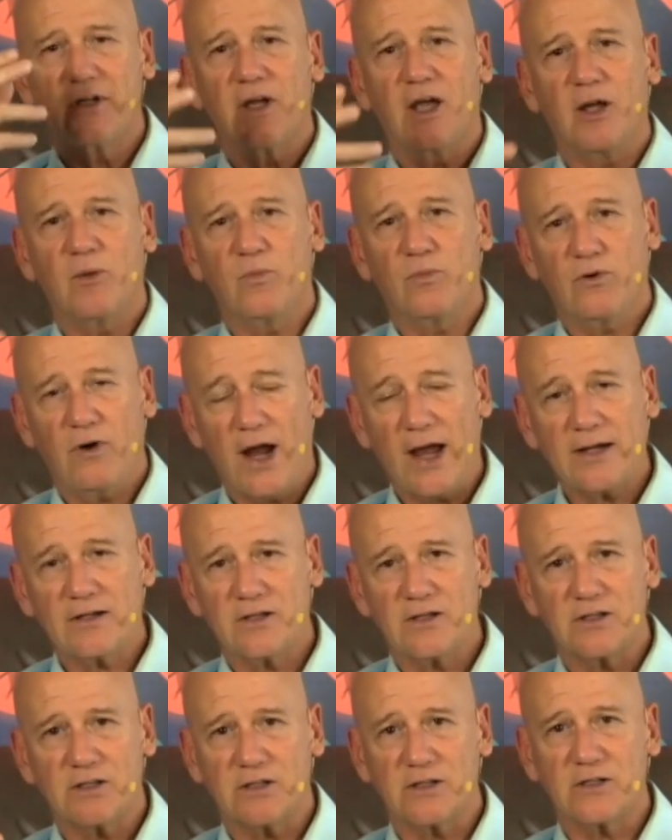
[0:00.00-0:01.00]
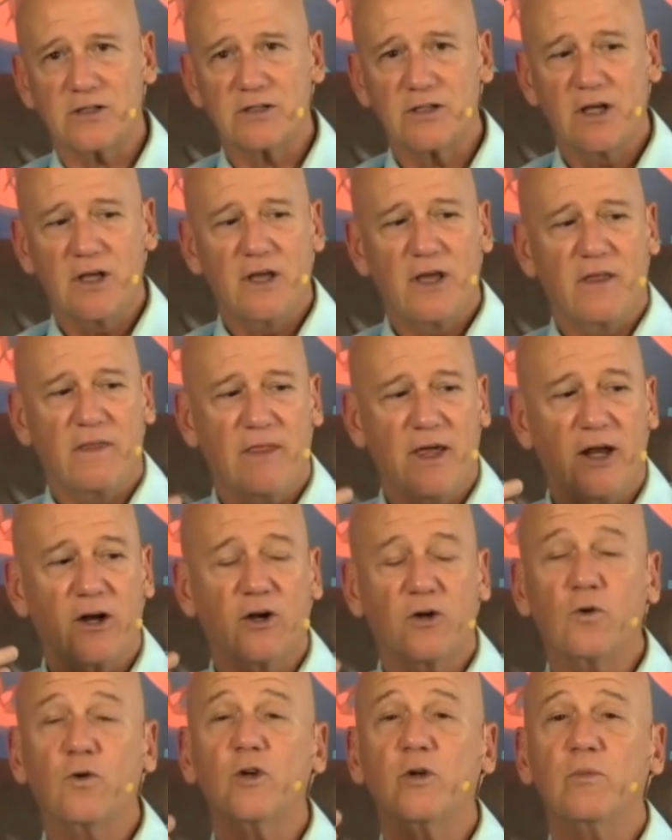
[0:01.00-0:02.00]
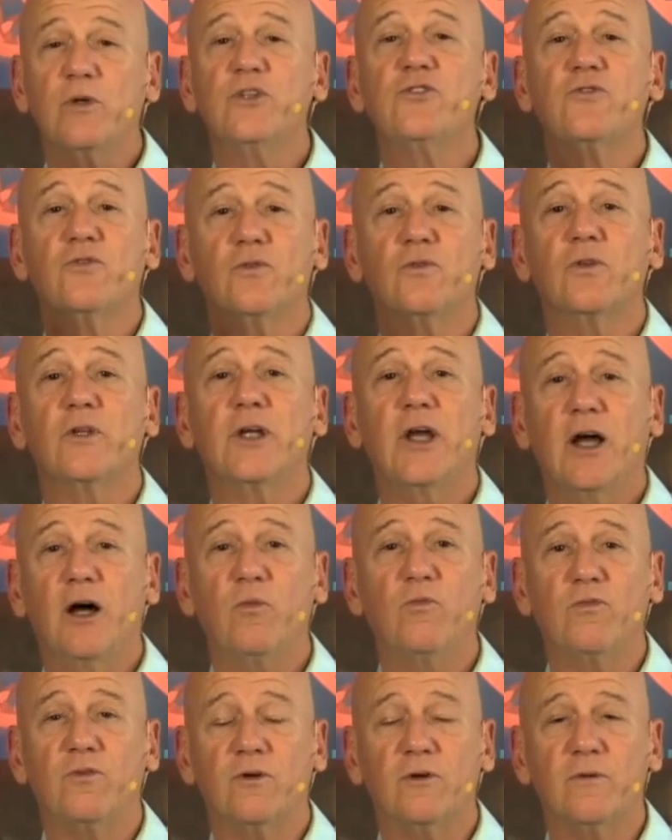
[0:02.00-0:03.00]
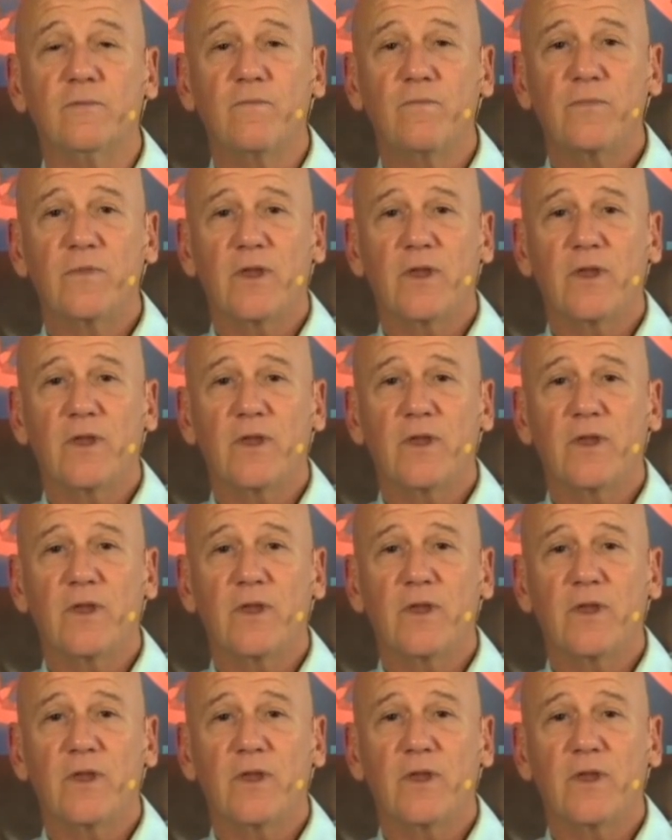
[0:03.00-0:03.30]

and practices that are going to be truly helpful.